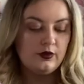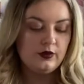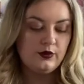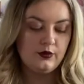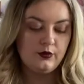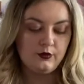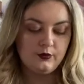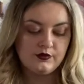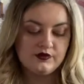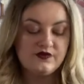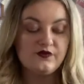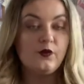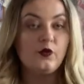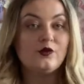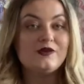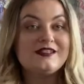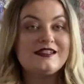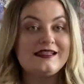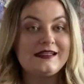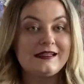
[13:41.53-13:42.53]
was
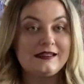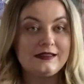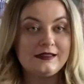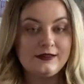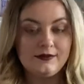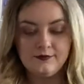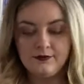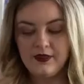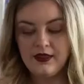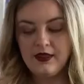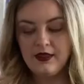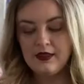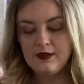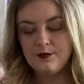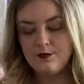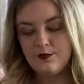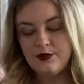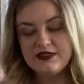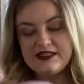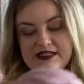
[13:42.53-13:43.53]
14,
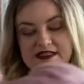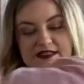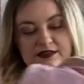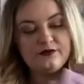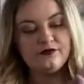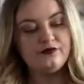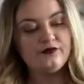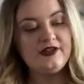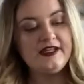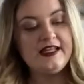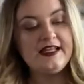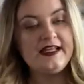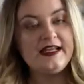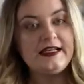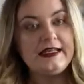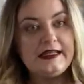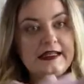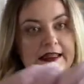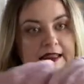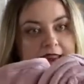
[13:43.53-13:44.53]
but it's a
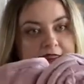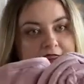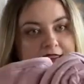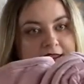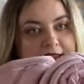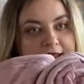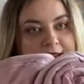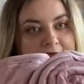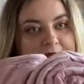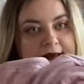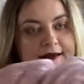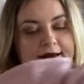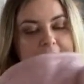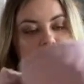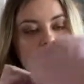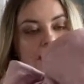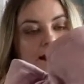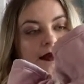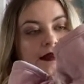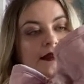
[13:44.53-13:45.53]
really thick,
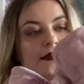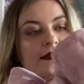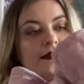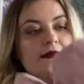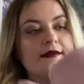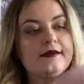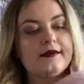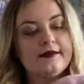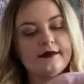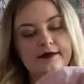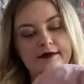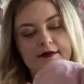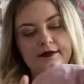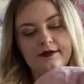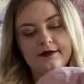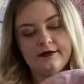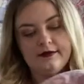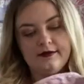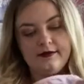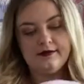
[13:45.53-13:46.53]
like,
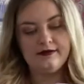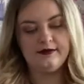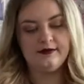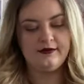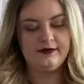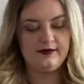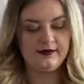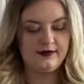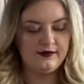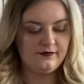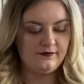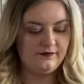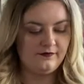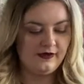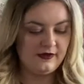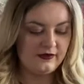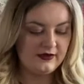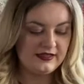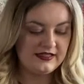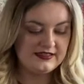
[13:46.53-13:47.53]

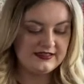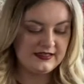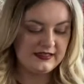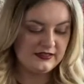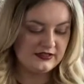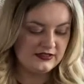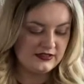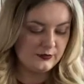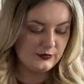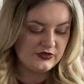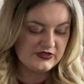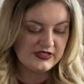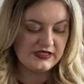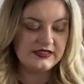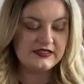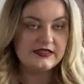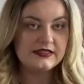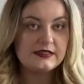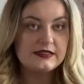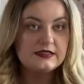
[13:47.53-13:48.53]
and it's like
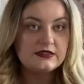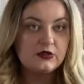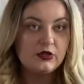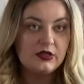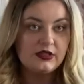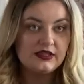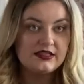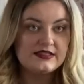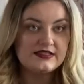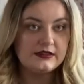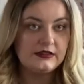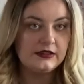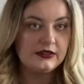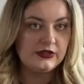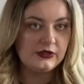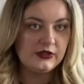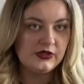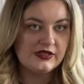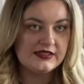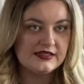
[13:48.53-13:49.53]
double-sided, it's not like silky on
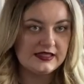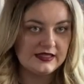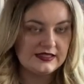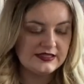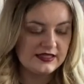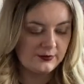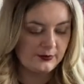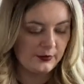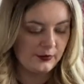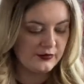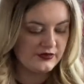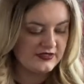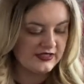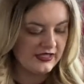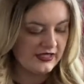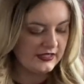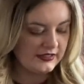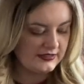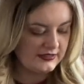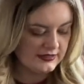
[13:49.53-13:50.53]
the inside, it's like both
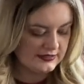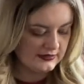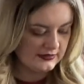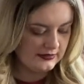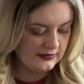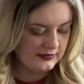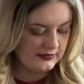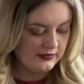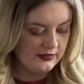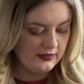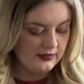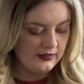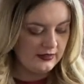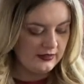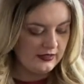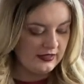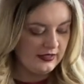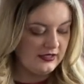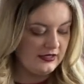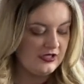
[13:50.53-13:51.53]
sides.
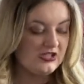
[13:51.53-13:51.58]
And I